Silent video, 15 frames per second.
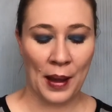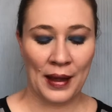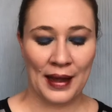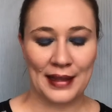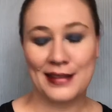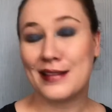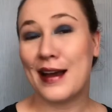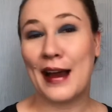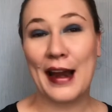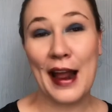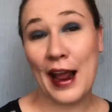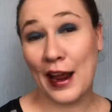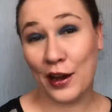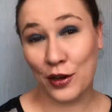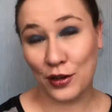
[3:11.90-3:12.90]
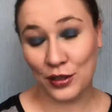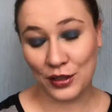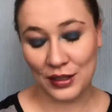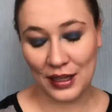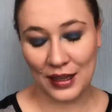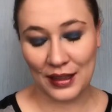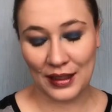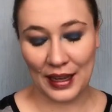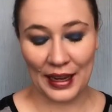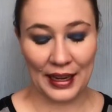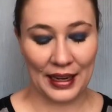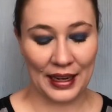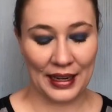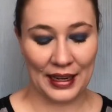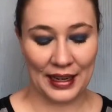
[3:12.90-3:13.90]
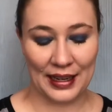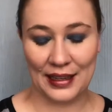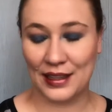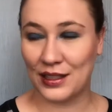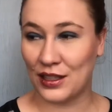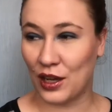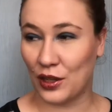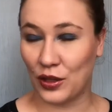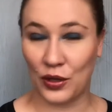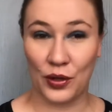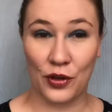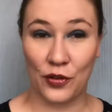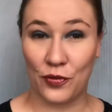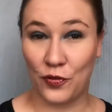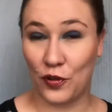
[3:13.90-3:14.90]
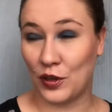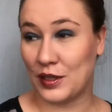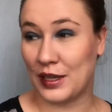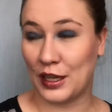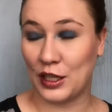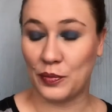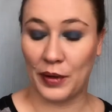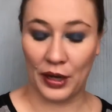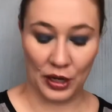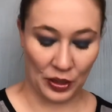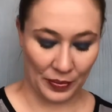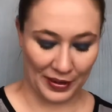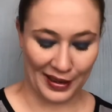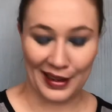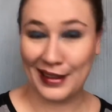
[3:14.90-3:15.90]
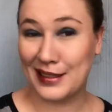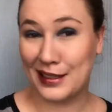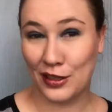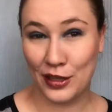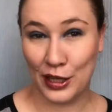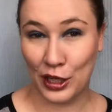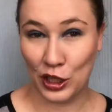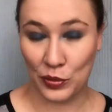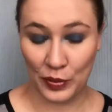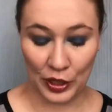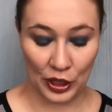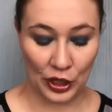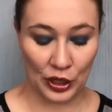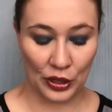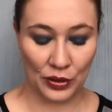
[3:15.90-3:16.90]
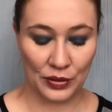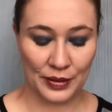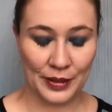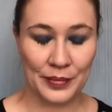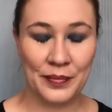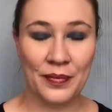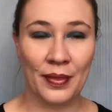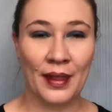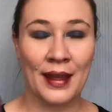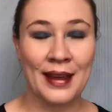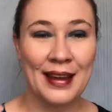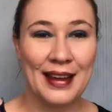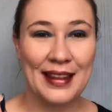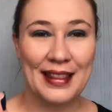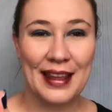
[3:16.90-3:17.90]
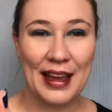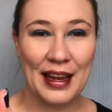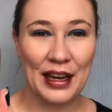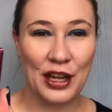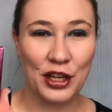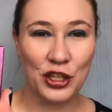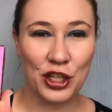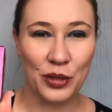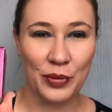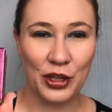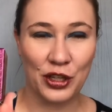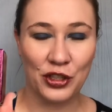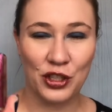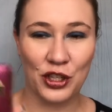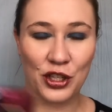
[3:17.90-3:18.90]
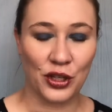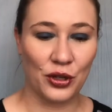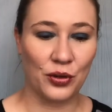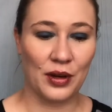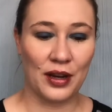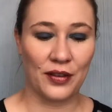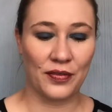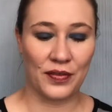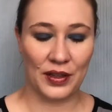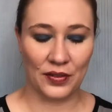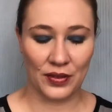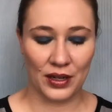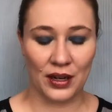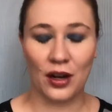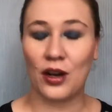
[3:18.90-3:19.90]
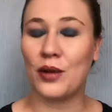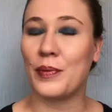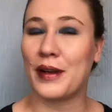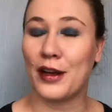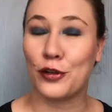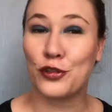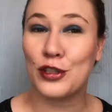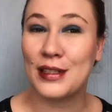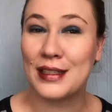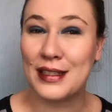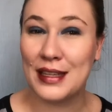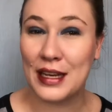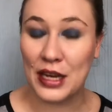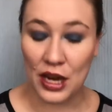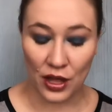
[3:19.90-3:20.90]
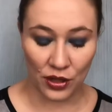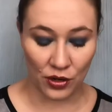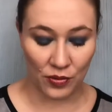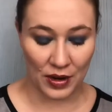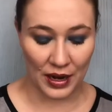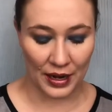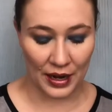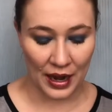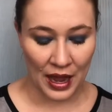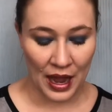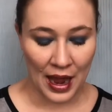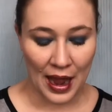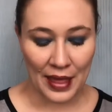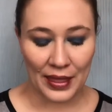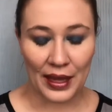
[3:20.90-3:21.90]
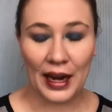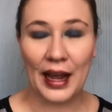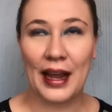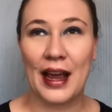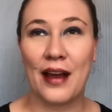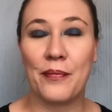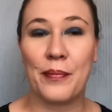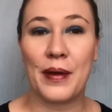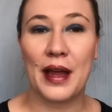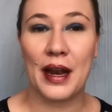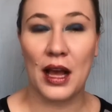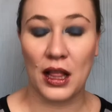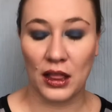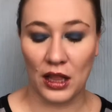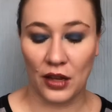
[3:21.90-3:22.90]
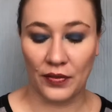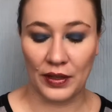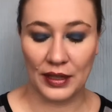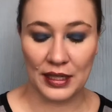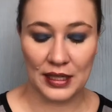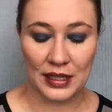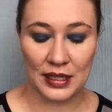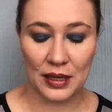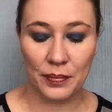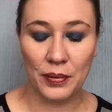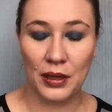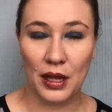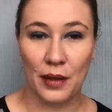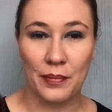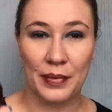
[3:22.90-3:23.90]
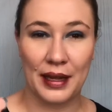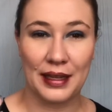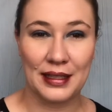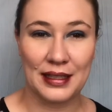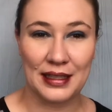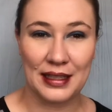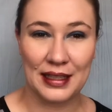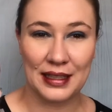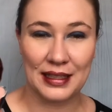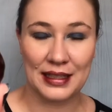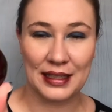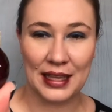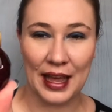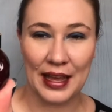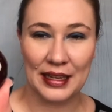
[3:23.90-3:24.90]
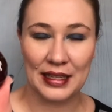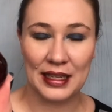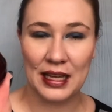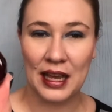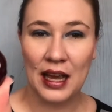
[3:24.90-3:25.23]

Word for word: it's not angled like it is on the full-size bottle but I still think it's pretty cute then Jimmy Choo Fever oh my gosh this is another one that I have been loving this is a plum based scent